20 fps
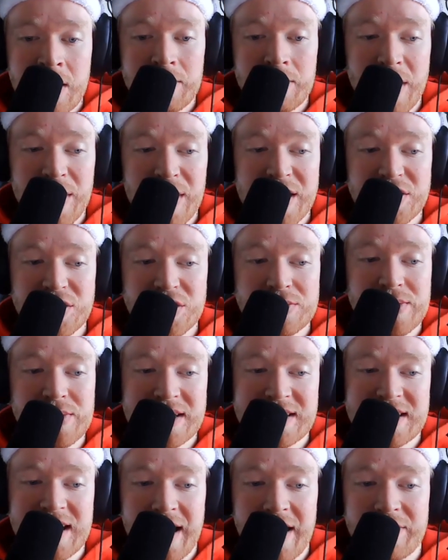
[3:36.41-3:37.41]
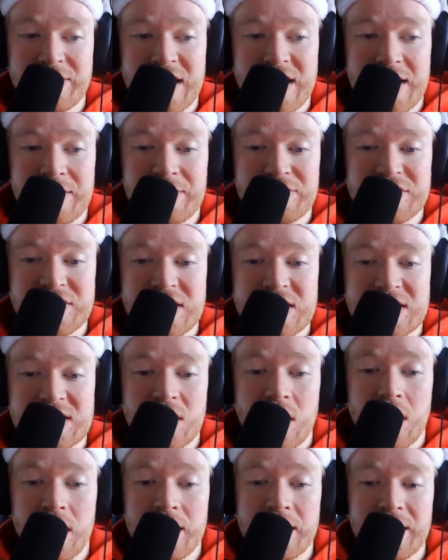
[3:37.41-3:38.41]
but they do place a heavy
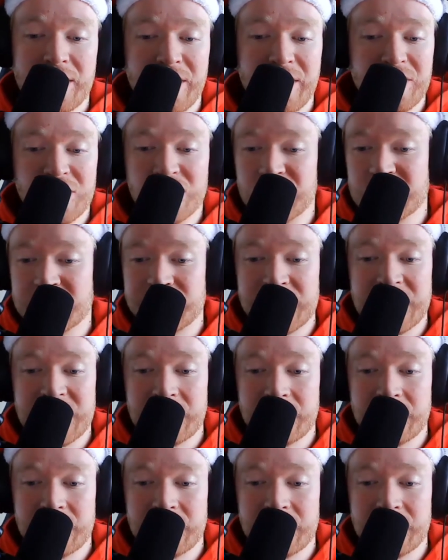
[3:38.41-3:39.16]
emphasis on the verse,